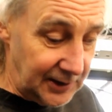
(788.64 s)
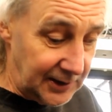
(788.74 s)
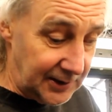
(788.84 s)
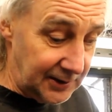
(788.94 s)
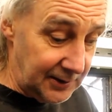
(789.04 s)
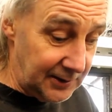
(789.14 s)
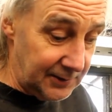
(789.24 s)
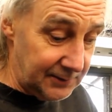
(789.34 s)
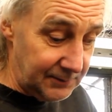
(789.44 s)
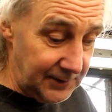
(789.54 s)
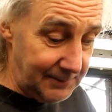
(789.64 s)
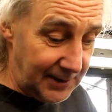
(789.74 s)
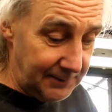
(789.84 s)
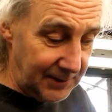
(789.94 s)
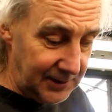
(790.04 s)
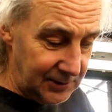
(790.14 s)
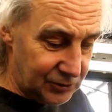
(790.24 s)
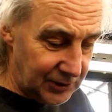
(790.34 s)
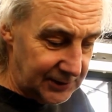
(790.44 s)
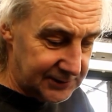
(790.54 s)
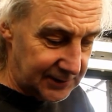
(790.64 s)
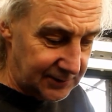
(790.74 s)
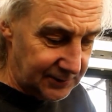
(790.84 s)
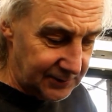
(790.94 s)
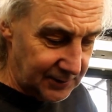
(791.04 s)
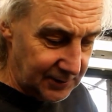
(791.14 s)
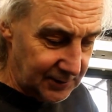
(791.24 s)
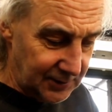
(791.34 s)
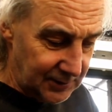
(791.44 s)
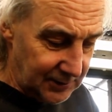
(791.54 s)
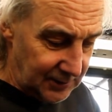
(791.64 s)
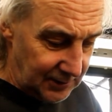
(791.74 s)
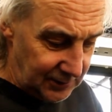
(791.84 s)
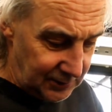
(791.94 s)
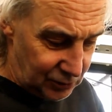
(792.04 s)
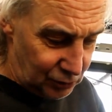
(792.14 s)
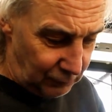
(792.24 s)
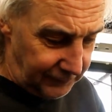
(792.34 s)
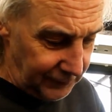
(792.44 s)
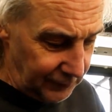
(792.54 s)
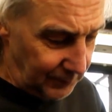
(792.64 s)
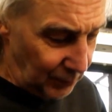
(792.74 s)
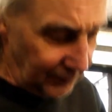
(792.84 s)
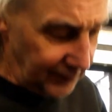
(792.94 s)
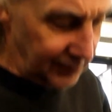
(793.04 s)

they might be heat treated and toughened, but they're